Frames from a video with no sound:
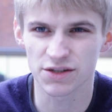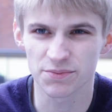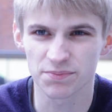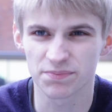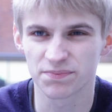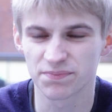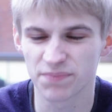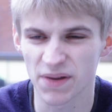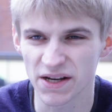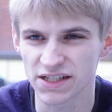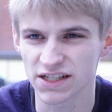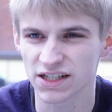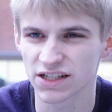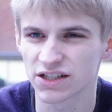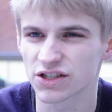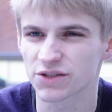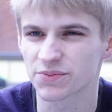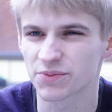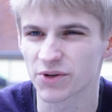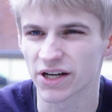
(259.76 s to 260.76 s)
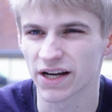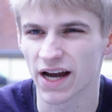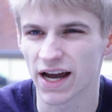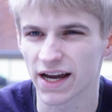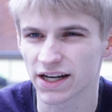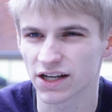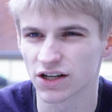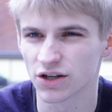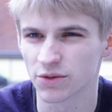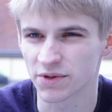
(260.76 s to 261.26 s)
to basically just bring
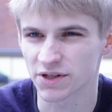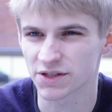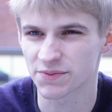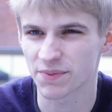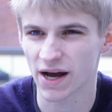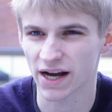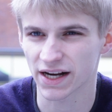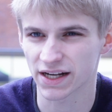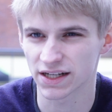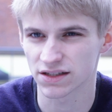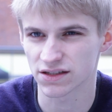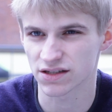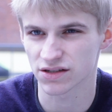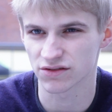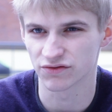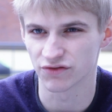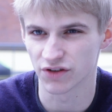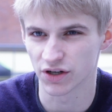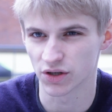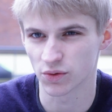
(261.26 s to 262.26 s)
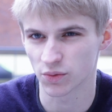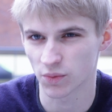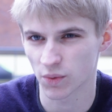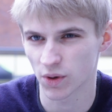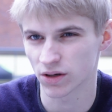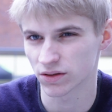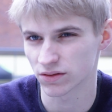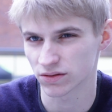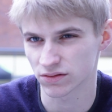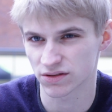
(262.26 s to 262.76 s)
economics back into
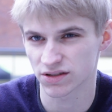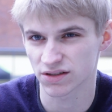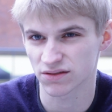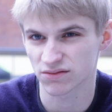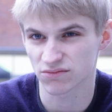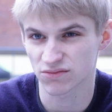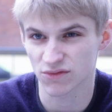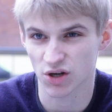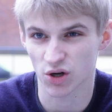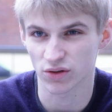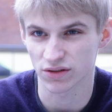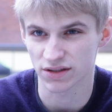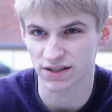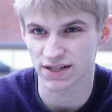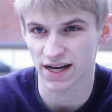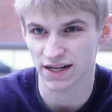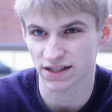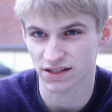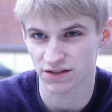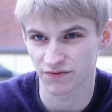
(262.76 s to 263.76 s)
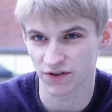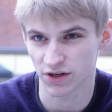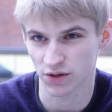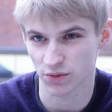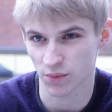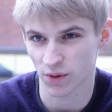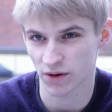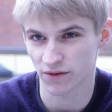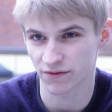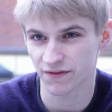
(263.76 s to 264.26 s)
real-world context and
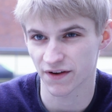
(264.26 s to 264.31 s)
real-world